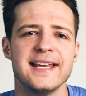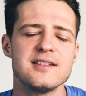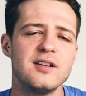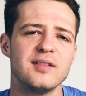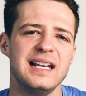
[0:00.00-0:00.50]

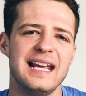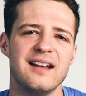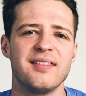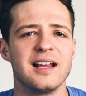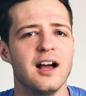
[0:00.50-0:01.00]
there's not really
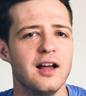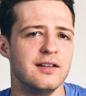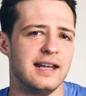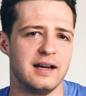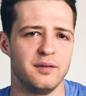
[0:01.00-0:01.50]
anything
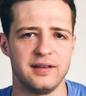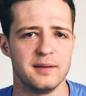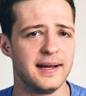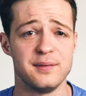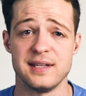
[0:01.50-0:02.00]
unhealthy
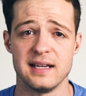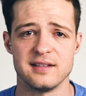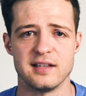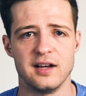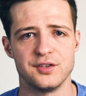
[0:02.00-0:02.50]
about it
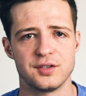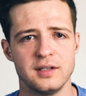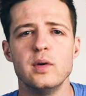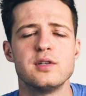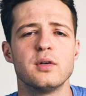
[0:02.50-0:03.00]
as such.
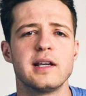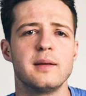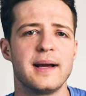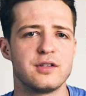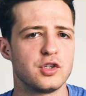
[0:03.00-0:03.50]
We're
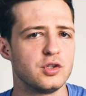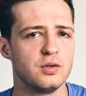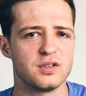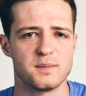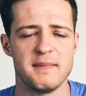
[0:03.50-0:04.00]
talking about a
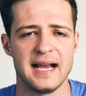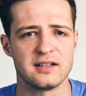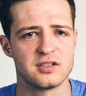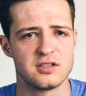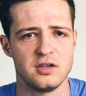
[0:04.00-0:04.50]
short,
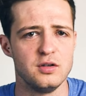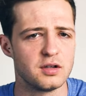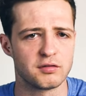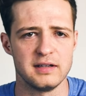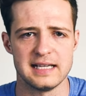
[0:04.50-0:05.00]
max 2
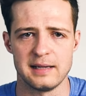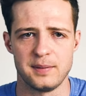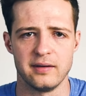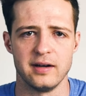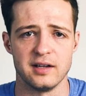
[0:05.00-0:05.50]
to 3 day
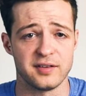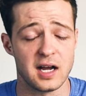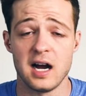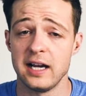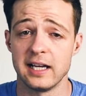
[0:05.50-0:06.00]
period of a
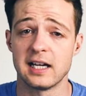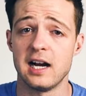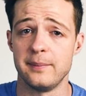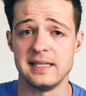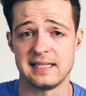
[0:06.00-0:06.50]
higher
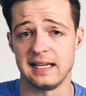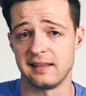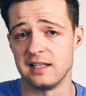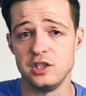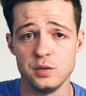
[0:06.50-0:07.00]
carb intake than